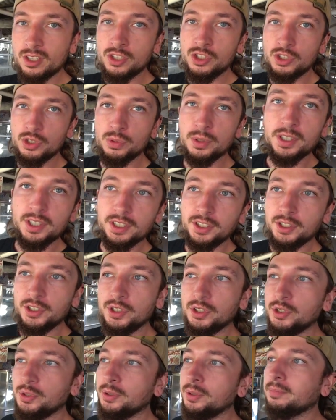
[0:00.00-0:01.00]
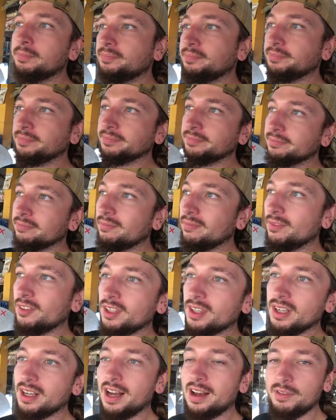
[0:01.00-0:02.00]
So we're gonna
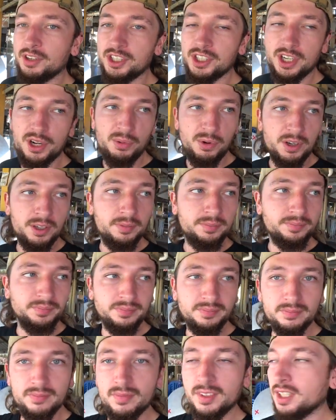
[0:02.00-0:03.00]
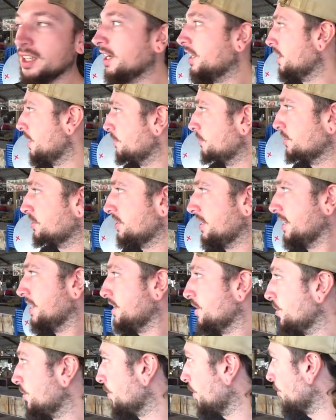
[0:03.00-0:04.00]
have a shower and then we'll
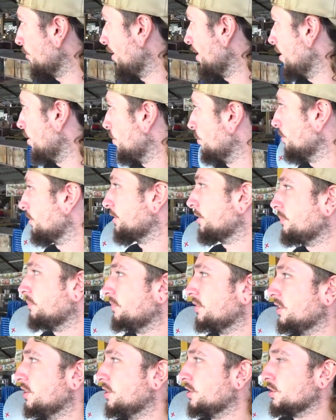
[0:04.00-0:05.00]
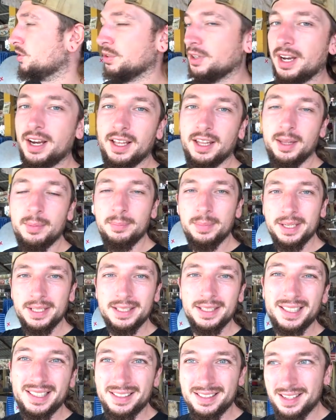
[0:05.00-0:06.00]
take you around Sungai
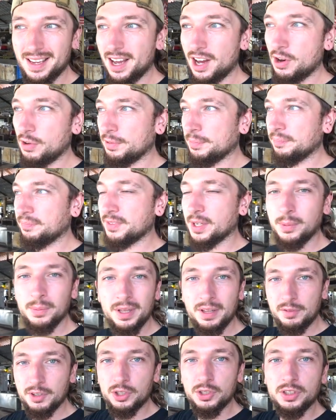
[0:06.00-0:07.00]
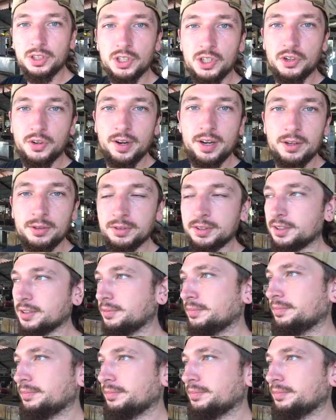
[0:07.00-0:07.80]
Lembing town and we'll have a good look around.